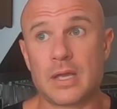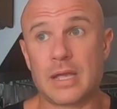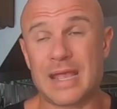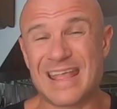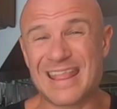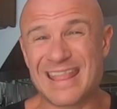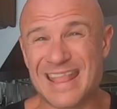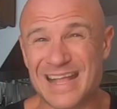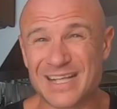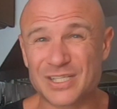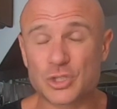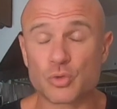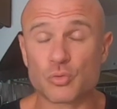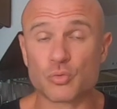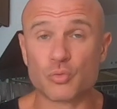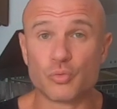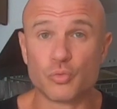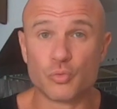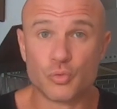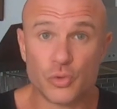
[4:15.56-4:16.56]
And that's a
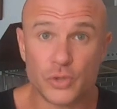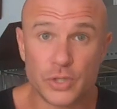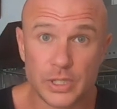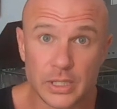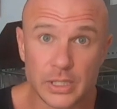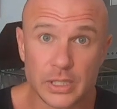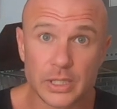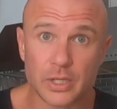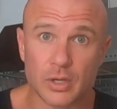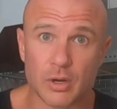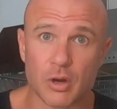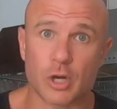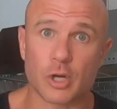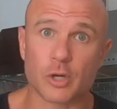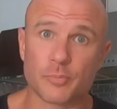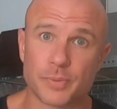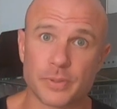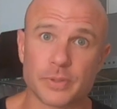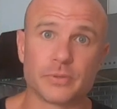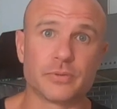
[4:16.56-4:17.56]
really
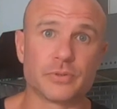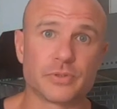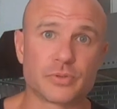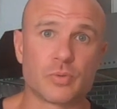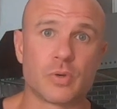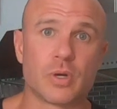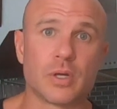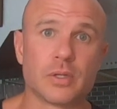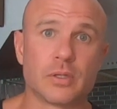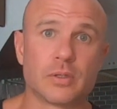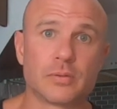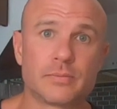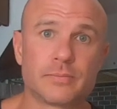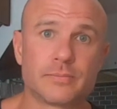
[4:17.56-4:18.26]
hard pill to swallow.